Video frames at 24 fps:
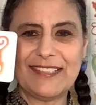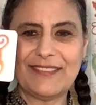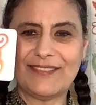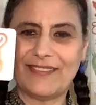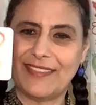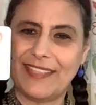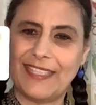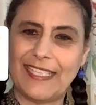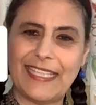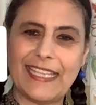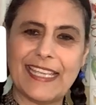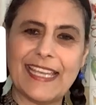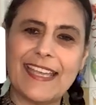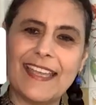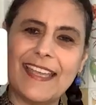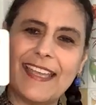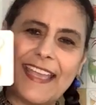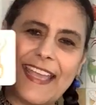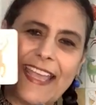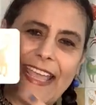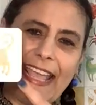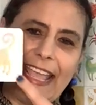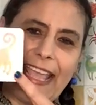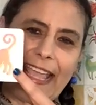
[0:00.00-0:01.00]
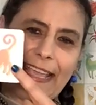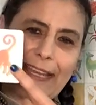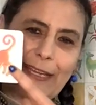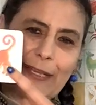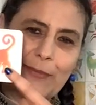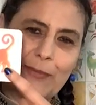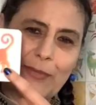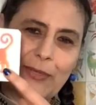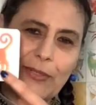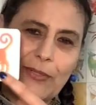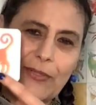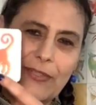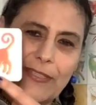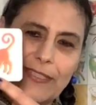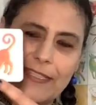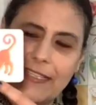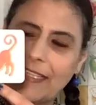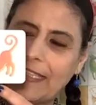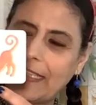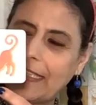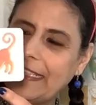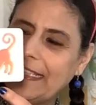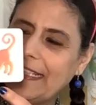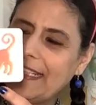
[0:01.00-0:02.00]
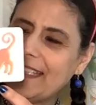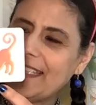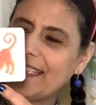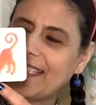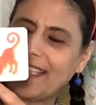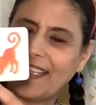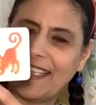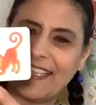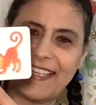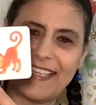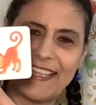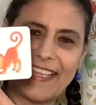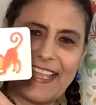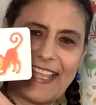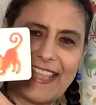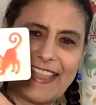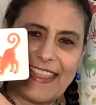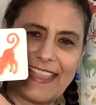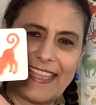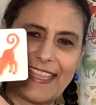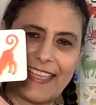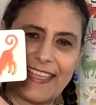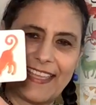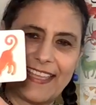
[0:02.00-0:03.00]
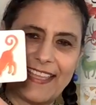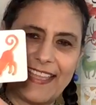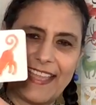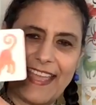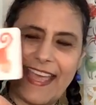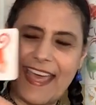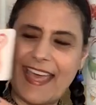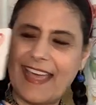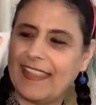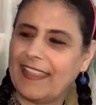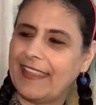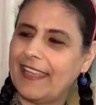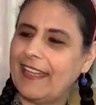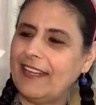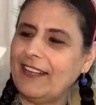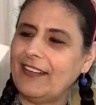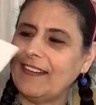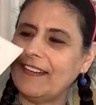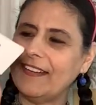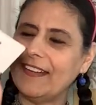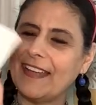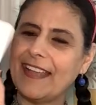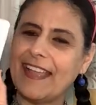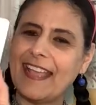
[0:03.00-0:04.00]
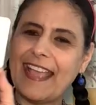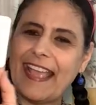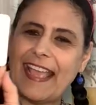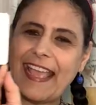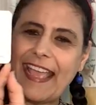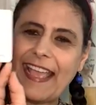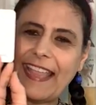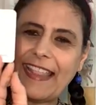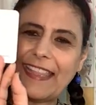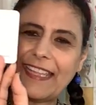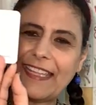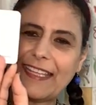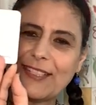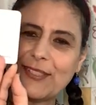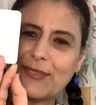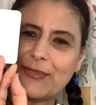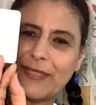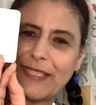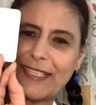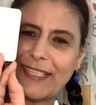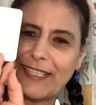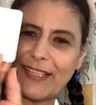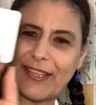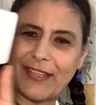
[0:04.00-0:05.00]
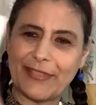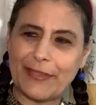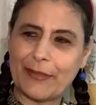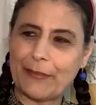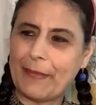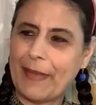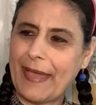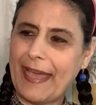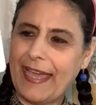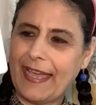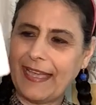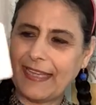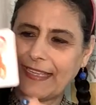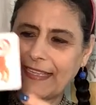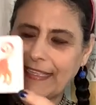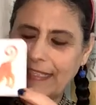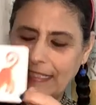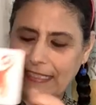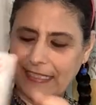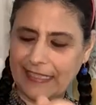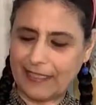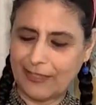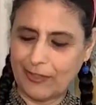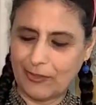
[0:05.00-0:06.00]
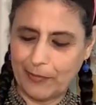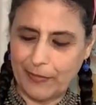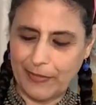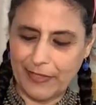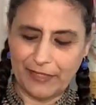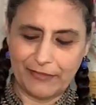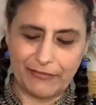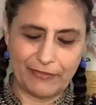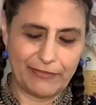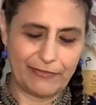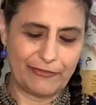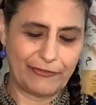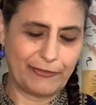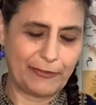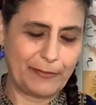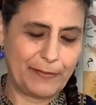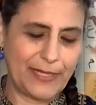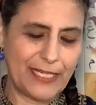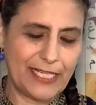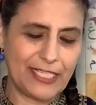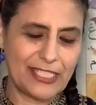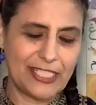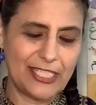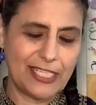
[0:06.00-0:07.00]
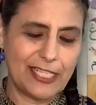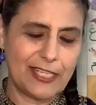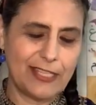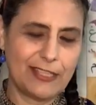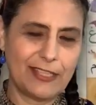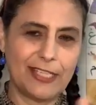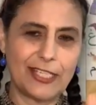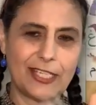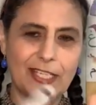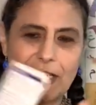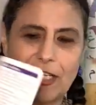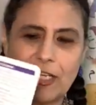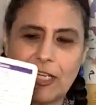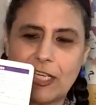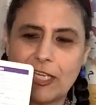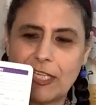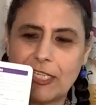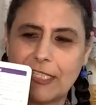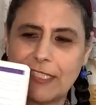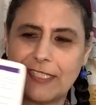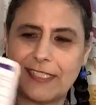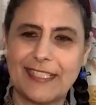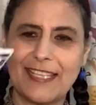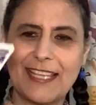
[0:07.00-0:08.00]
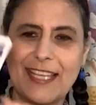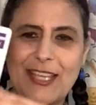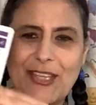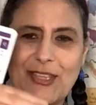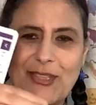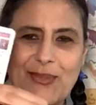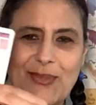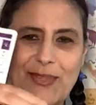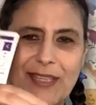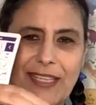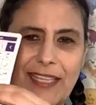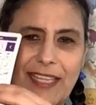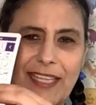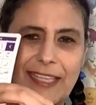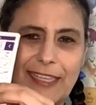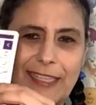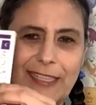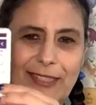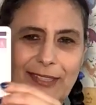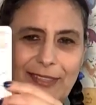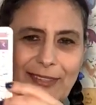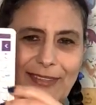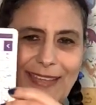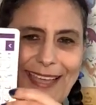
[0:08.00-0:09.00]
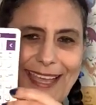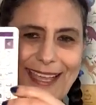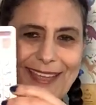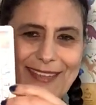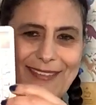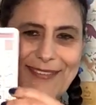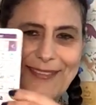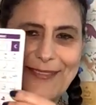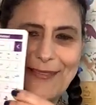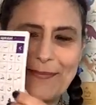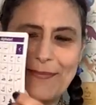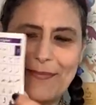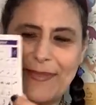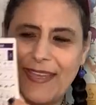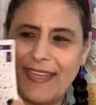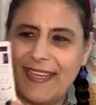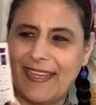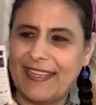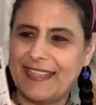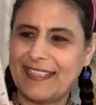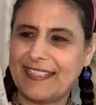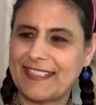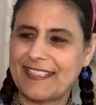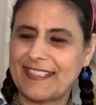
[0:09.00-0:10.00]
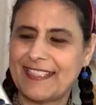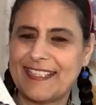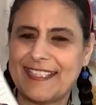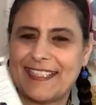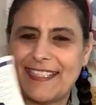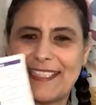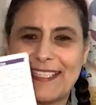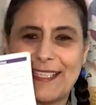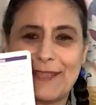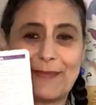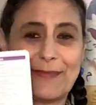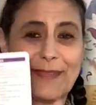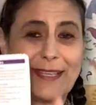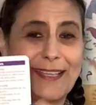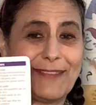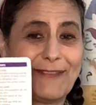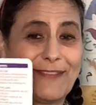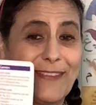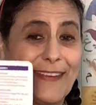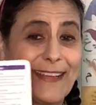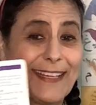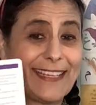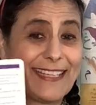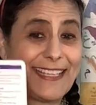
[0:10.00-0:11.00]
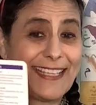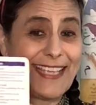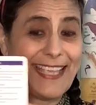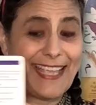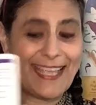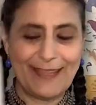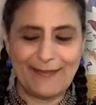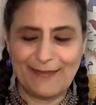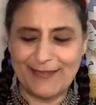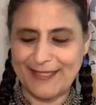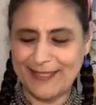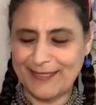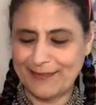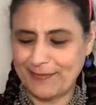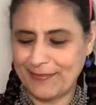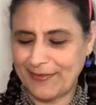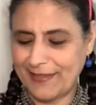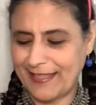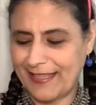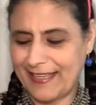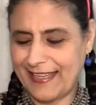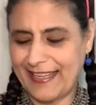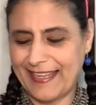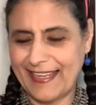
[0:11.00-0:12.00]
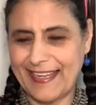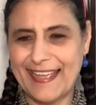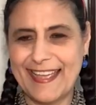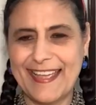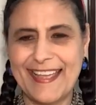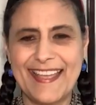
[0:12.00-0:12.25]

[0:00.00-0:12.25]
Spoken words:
of the animal qert and the letter, and then it's written on the back and a little bit of information on the cards. You get a little alphabet, some fun games to play,